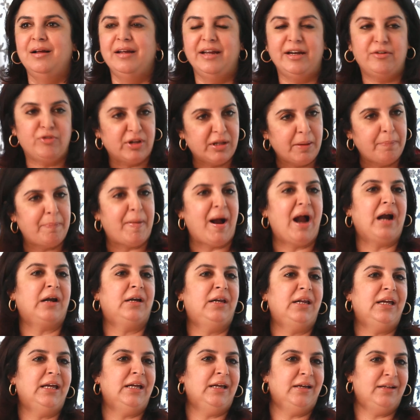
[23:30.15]
It was a
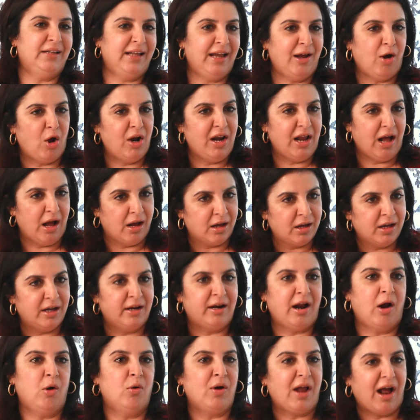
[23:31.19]
party. They all hung
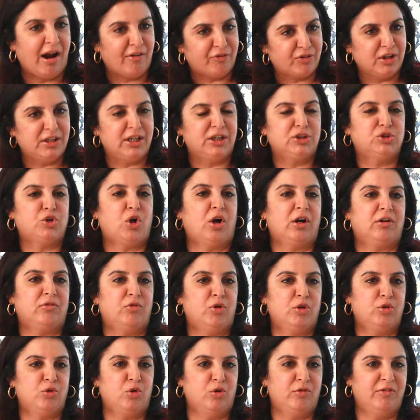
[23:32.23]
around after their shot
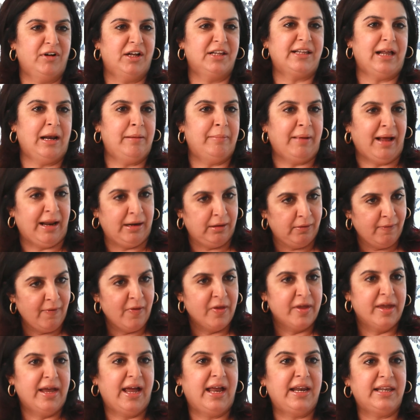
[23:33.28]
was over. Salman
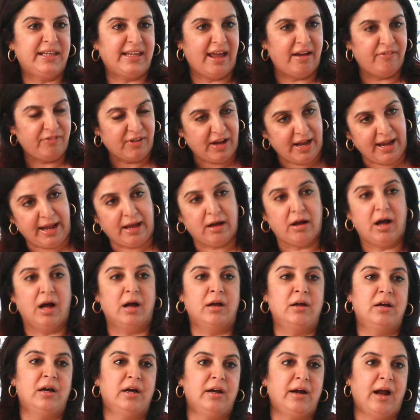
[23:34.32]
and Saif
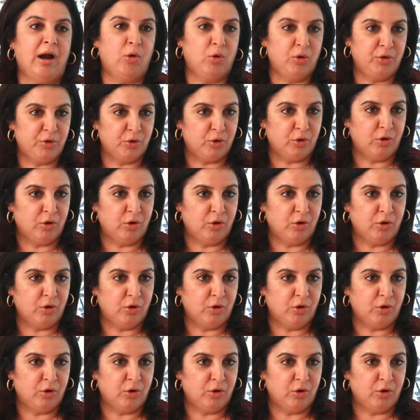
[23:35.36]
hung around.